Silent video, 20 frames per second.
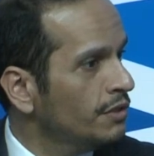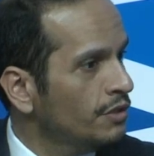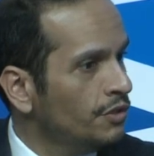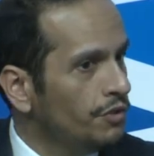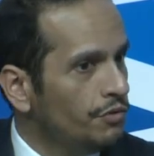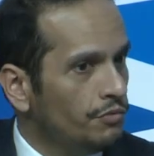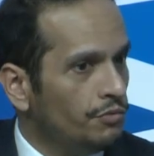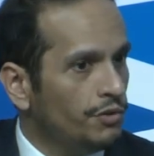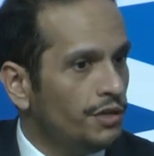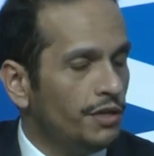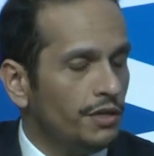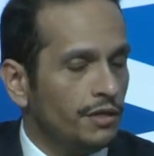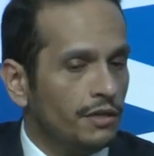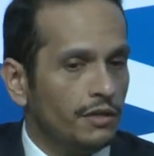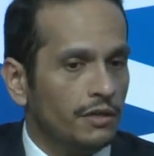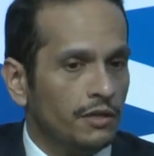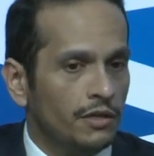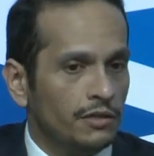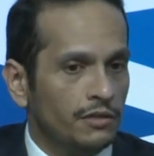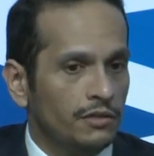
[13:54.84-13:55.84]
where
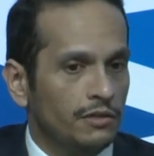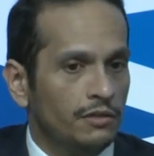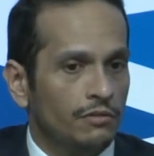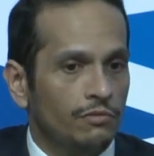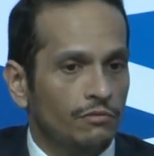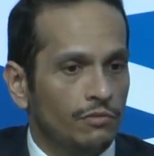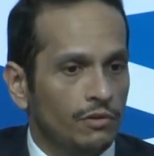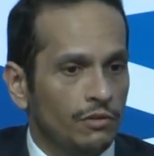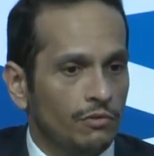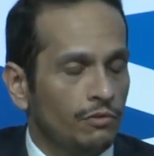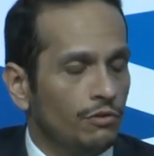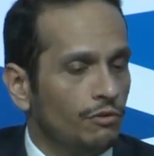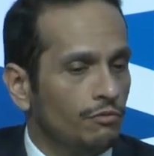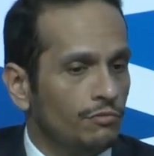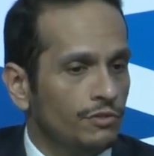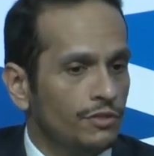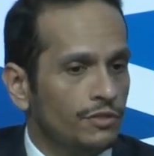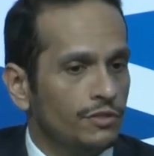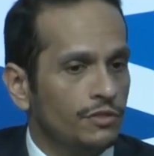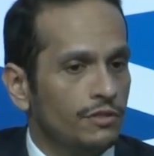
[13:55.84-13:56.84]
Qatar will
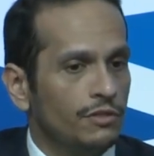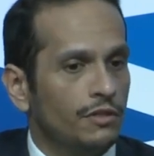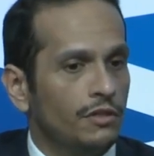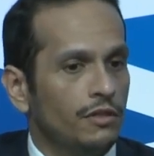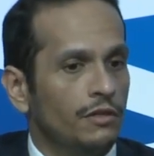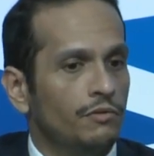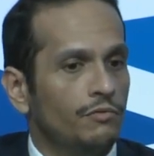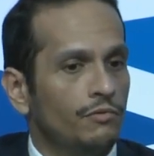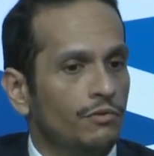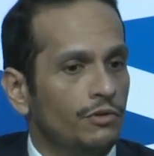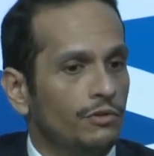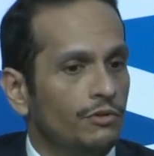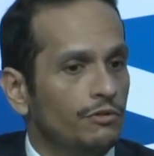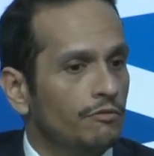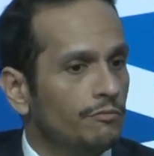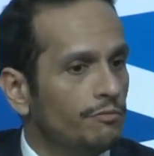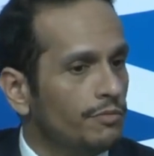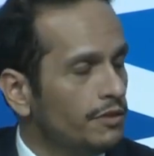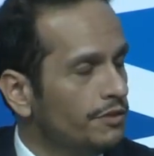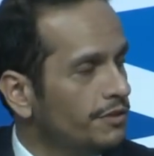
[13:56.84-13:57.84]
always uh, work on
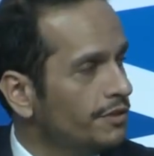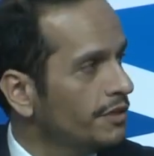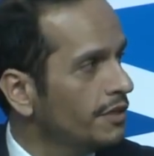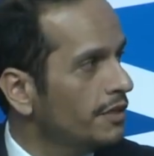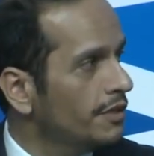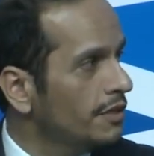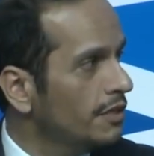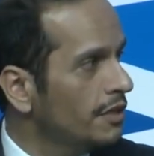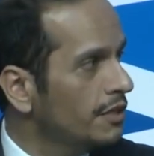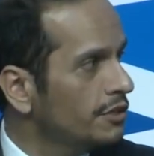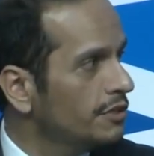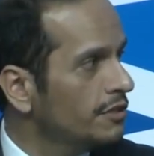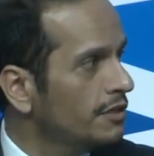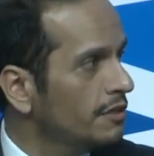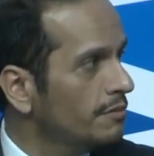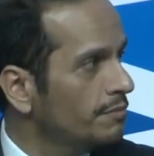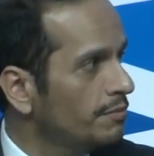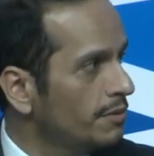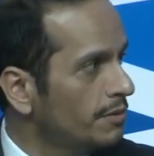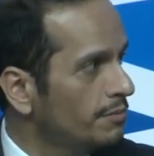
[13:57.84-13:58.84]
building a relation and
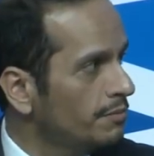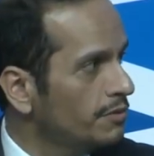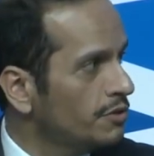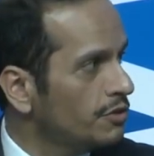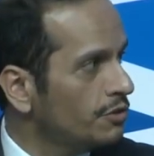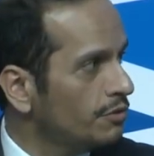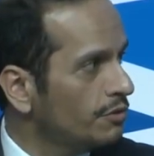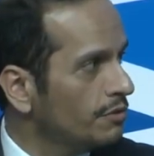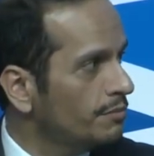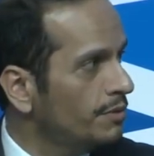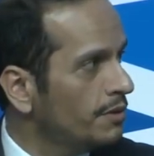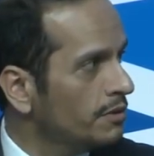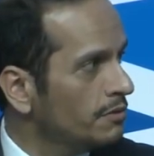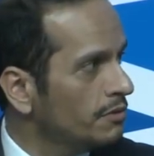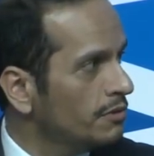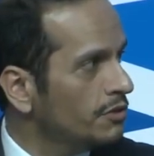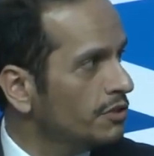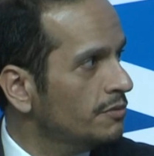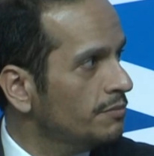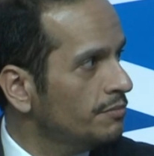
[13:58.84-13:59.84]
strong
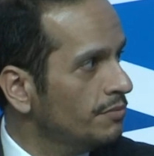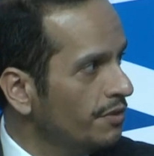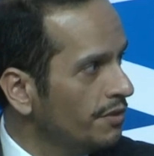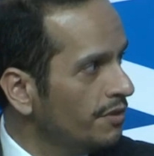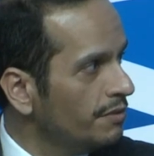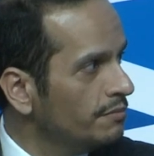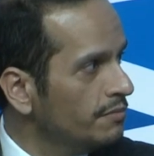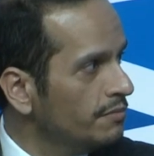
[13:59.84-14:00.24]
partnership with them.